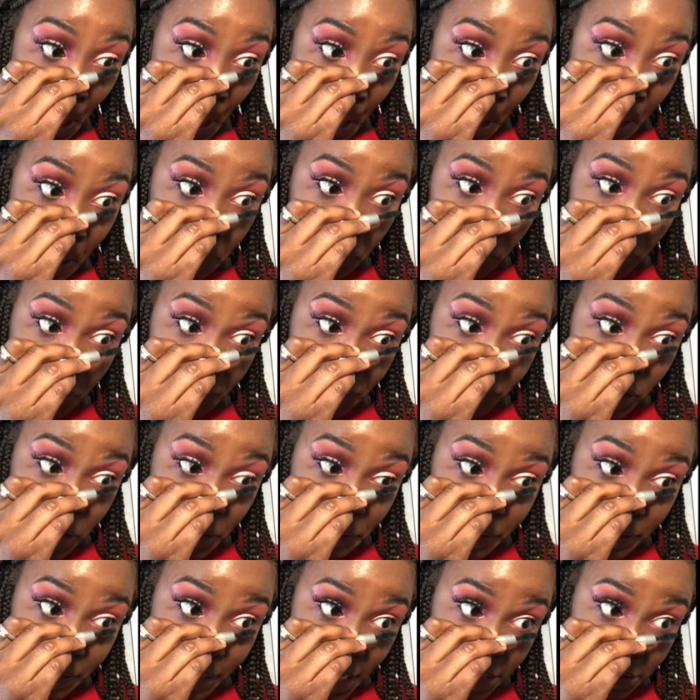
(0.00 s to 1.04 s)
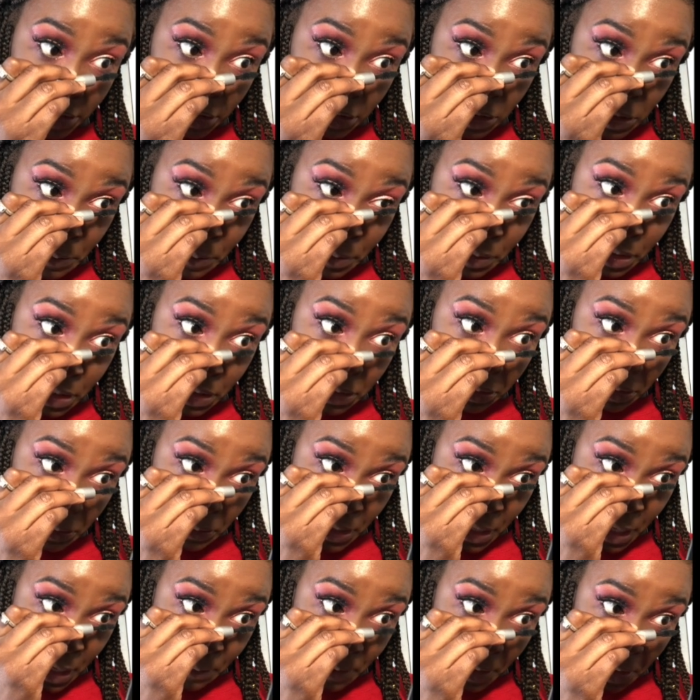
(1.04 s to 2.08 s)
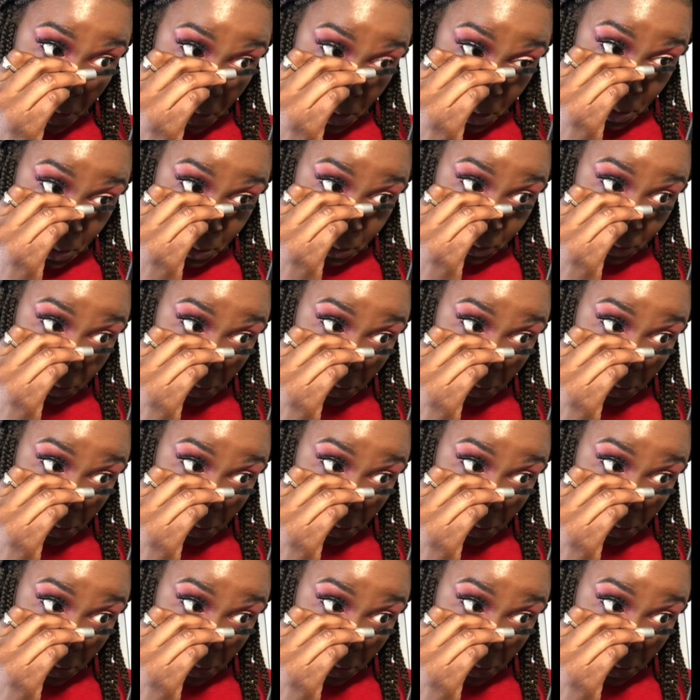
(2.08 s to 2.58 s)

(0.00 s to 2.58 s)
And before you put lashes on, please do that because